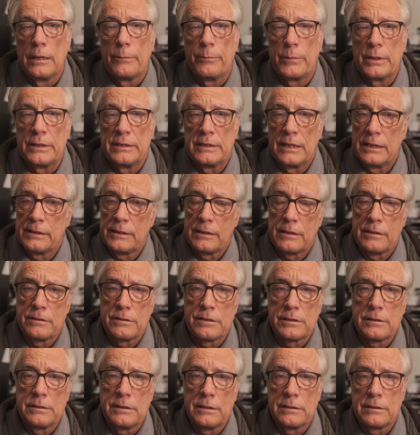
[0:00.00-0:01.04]
but that
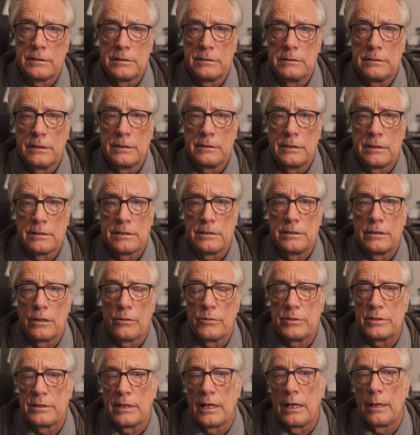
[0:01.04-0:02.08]
doesn't
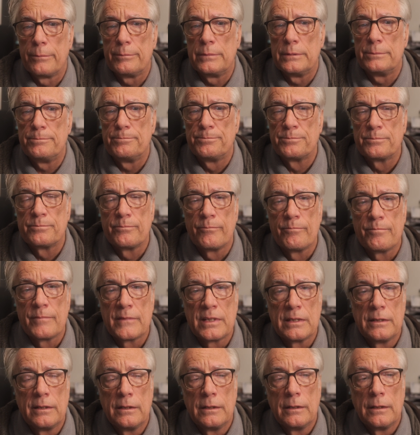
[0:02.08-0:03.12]
always happen.
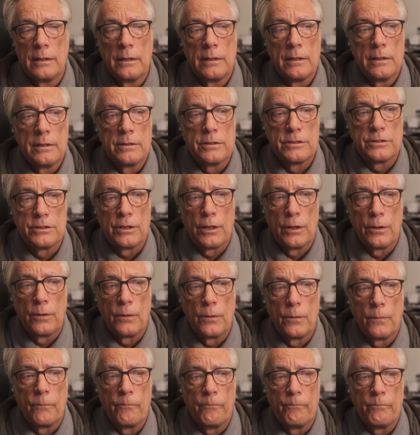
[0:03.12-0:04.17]

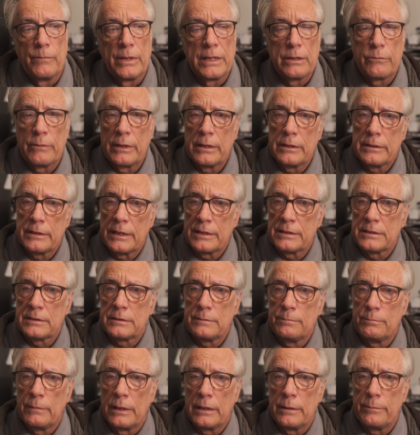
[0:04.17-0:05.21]
So anyway,
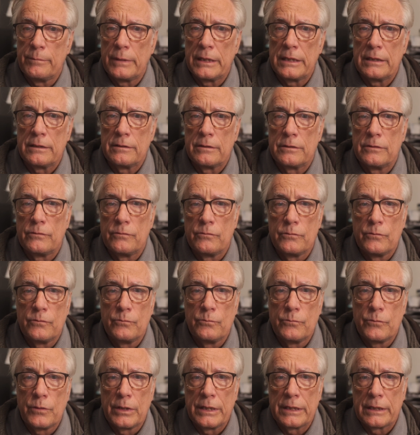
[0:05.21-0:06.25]
that's my main
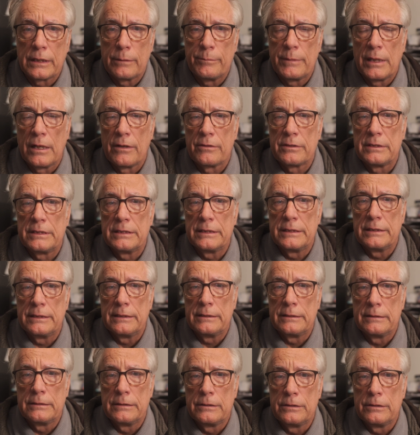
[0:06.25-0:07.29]
thing about
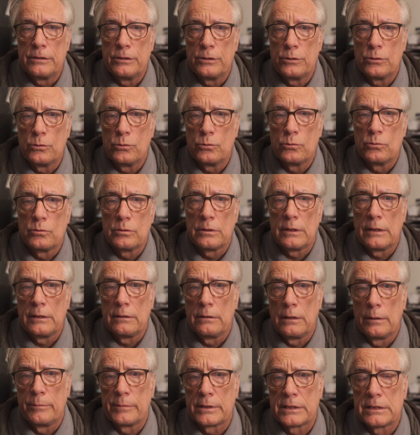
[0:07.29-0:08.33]
the new
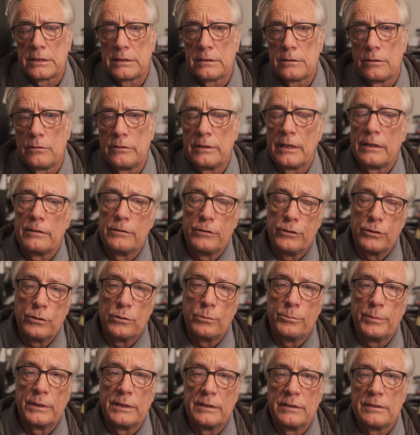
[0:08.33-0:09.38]
LUMIX, or not
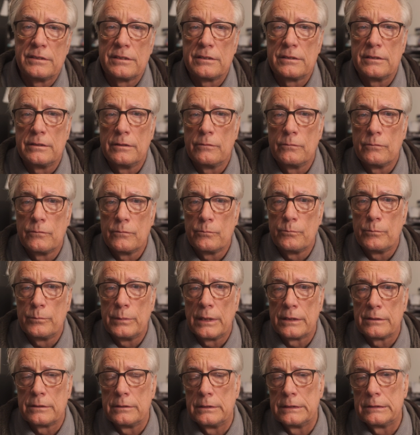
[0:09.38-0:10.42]
new, but it's
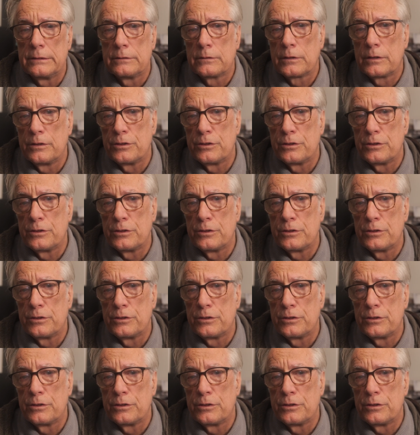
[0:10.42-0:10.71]
about the